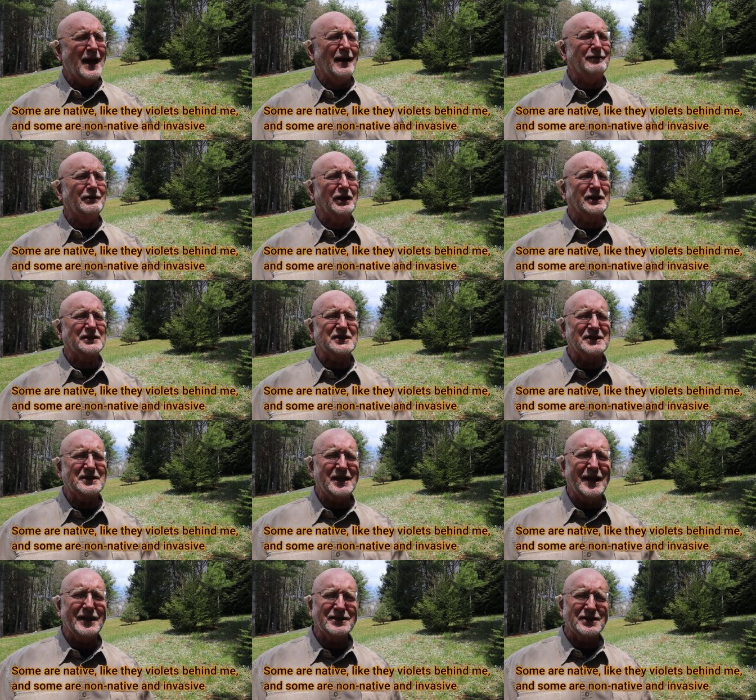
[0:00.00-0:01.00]
have an
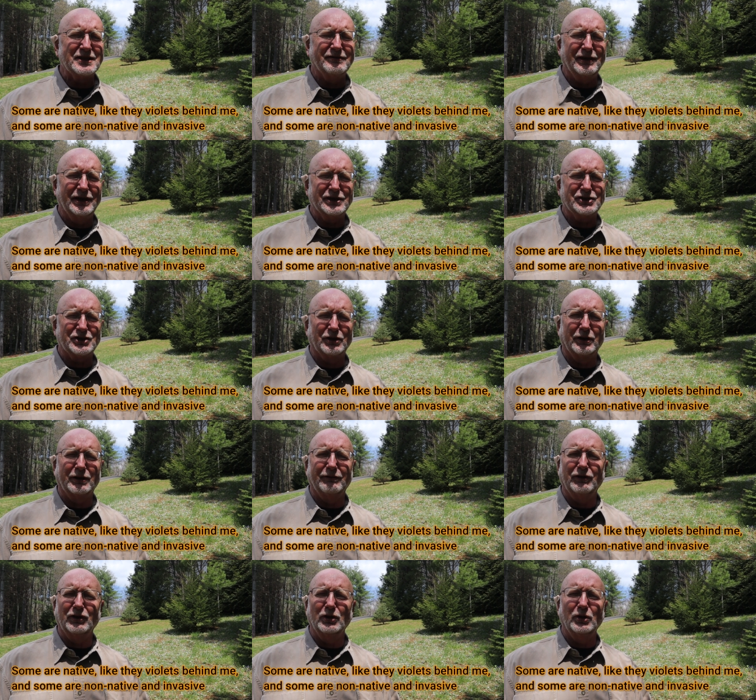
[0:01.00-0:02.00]
extensive
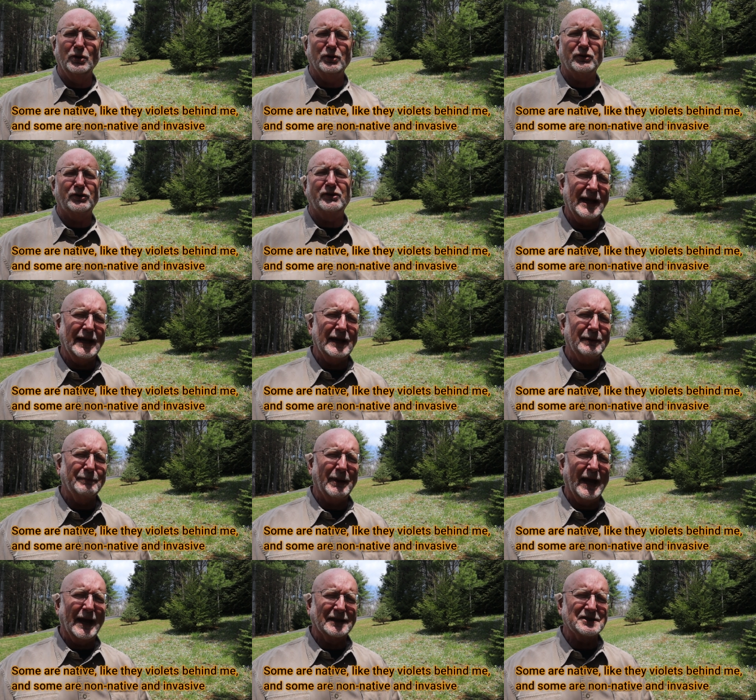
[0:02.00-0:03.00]
history of use dating
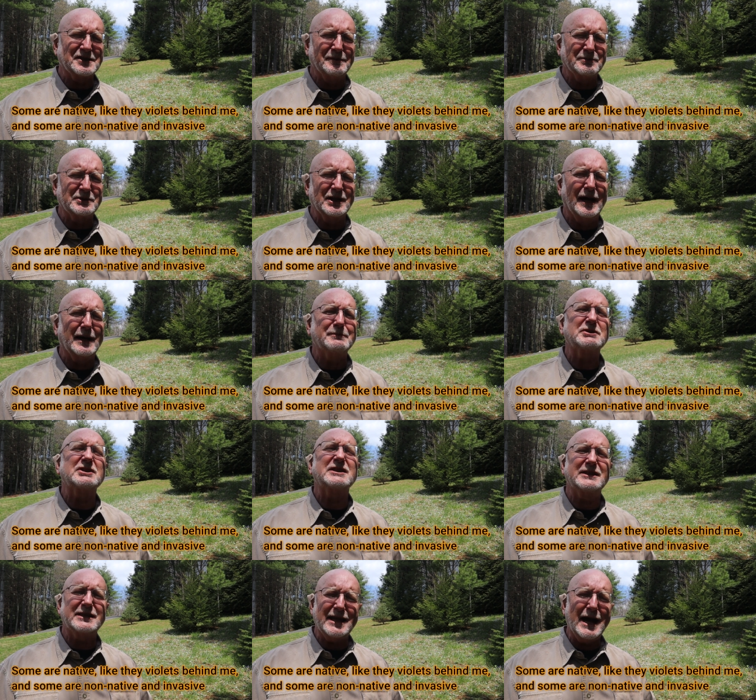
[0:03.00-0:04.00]
back
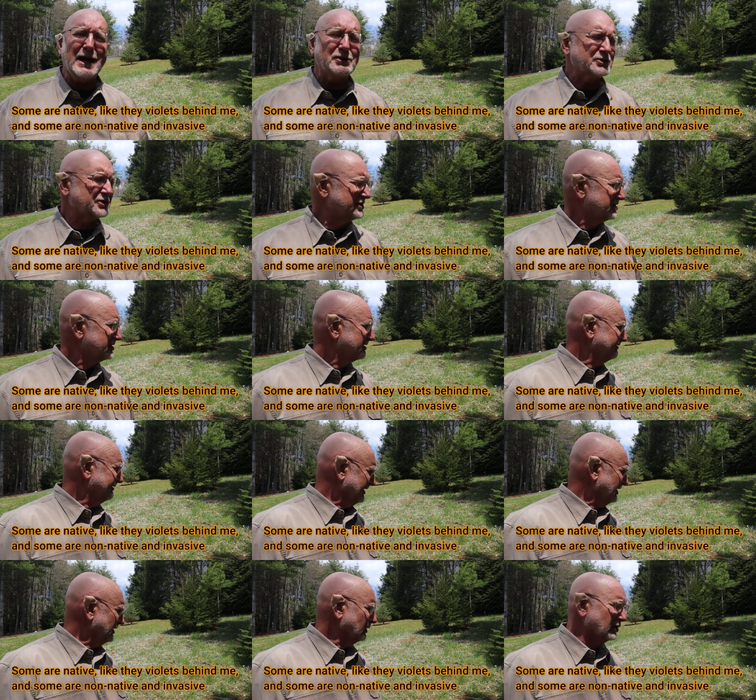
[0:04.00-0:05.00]
sometimes thousands of
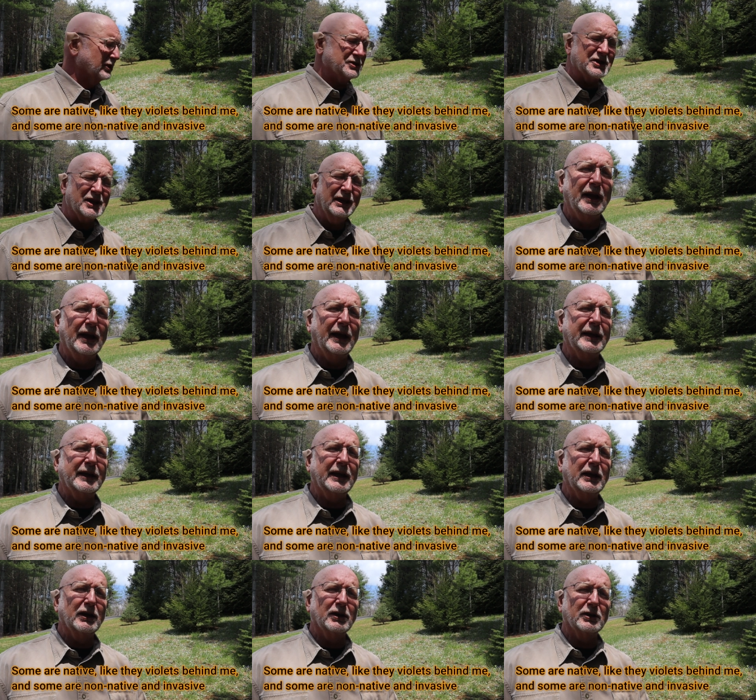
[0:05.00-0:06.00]
years. And
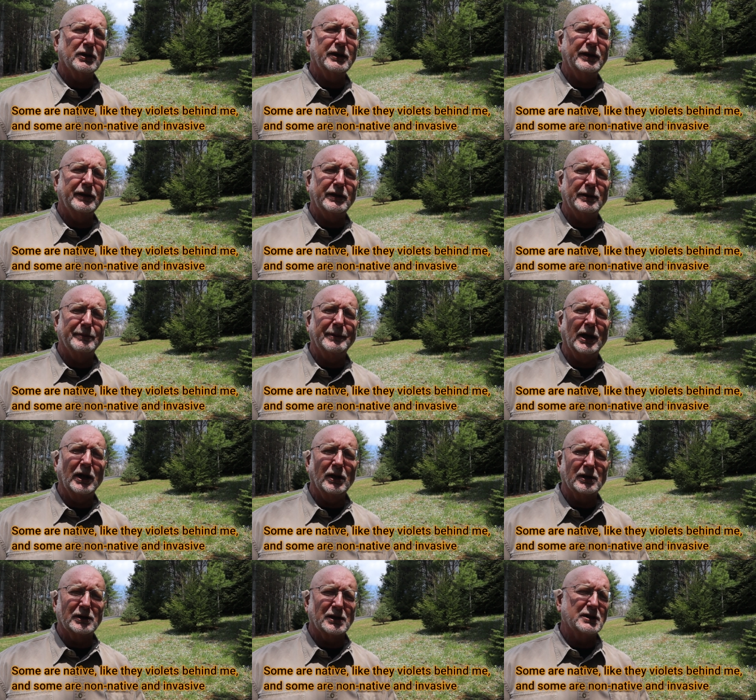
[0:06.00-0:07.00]
here in the
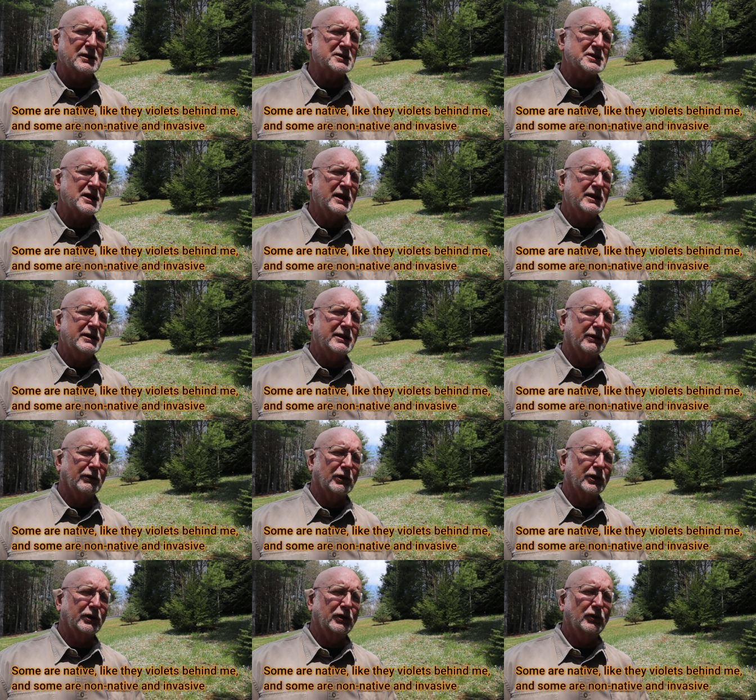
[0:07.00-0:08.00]
Americas, they
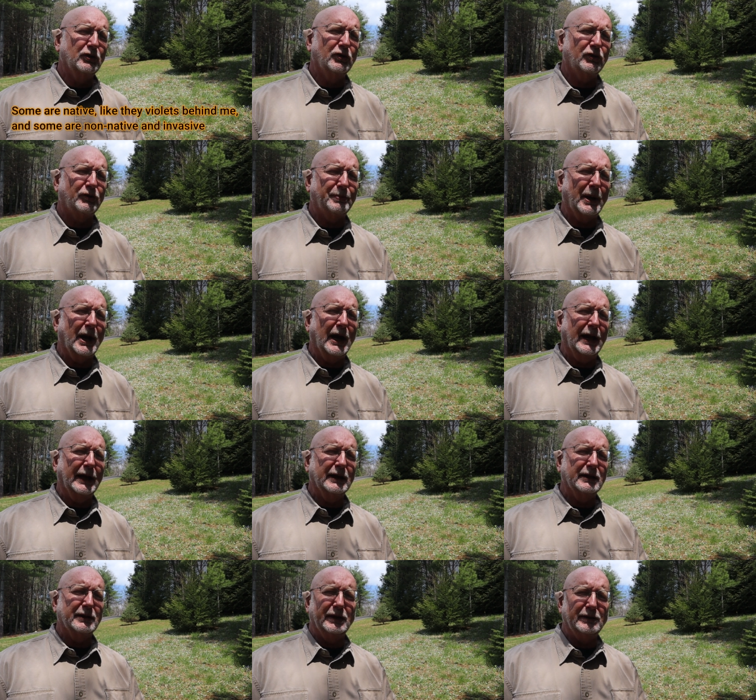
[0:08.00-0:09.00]
were used
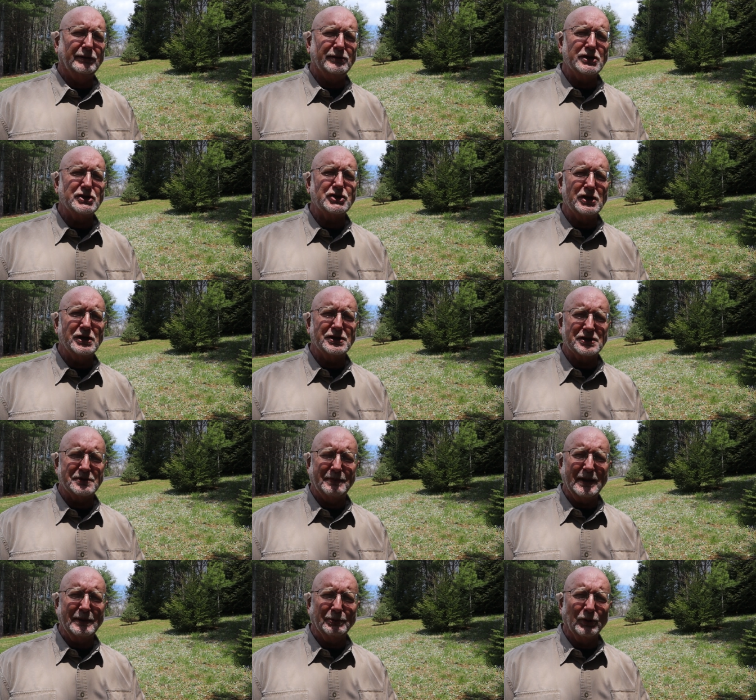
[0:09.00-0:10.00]
by indigenous
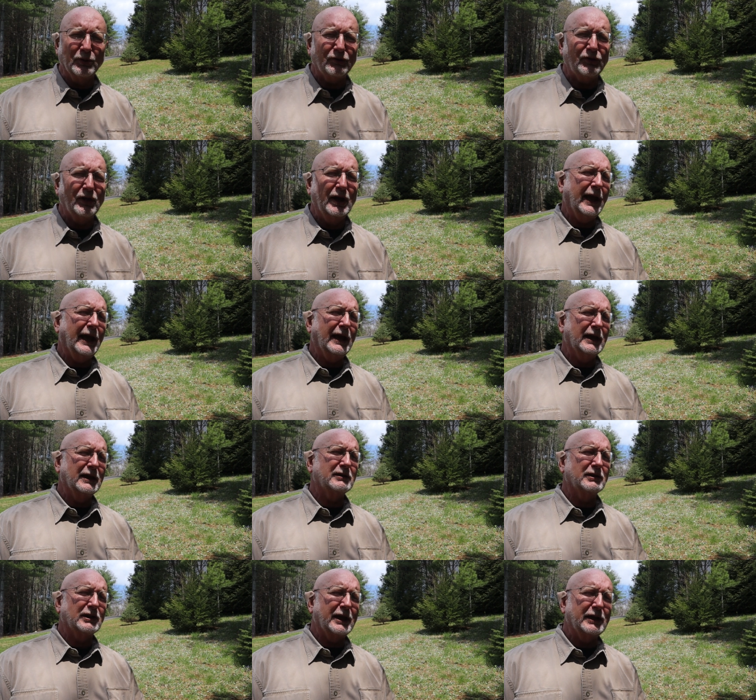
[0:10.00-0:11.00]
peoples
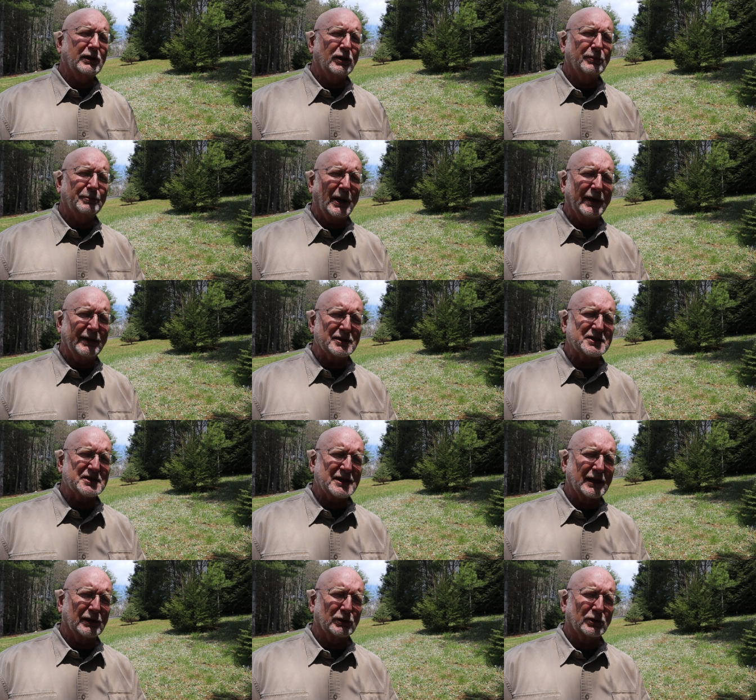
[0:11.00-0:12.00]
and later by the
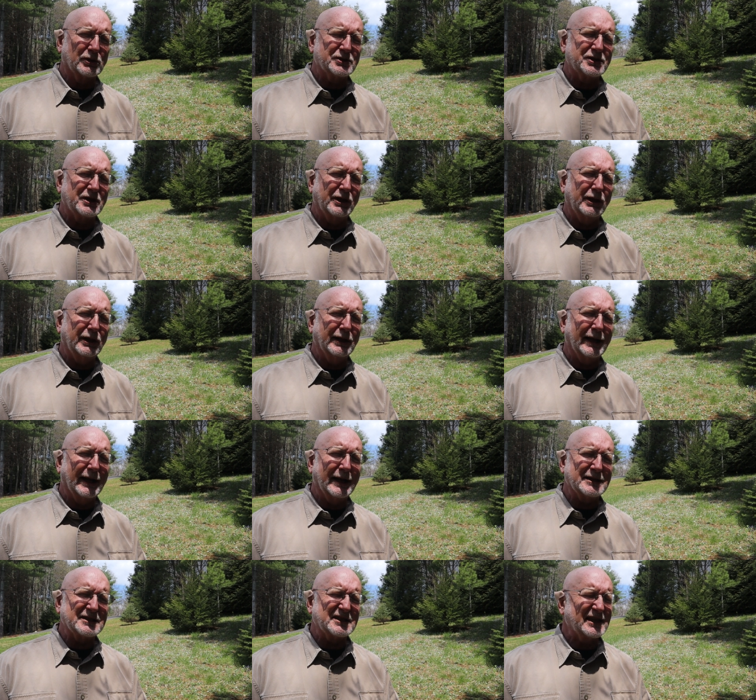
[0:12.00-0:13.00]
settlers to the
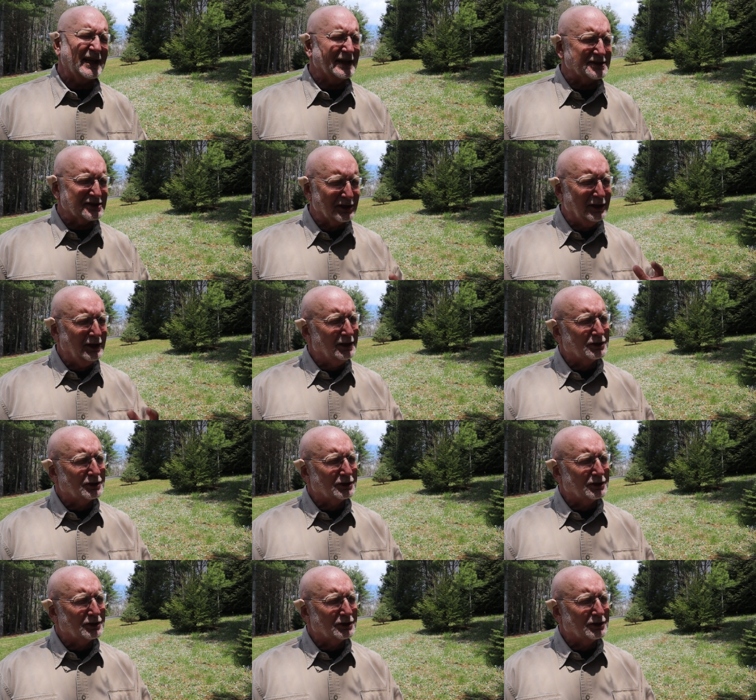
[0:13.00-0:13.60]
United States.